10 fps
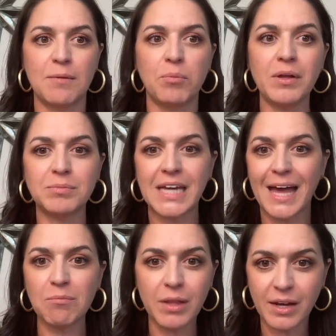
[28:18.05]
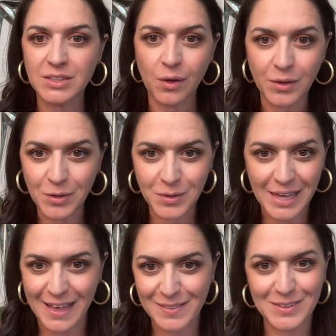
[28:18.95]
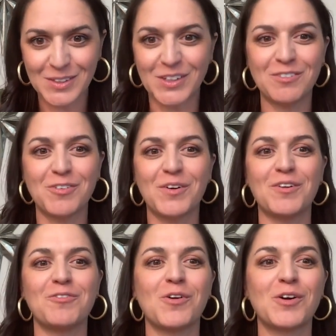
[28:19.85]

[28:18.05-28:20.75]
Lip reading: Put time blocks on your calendar for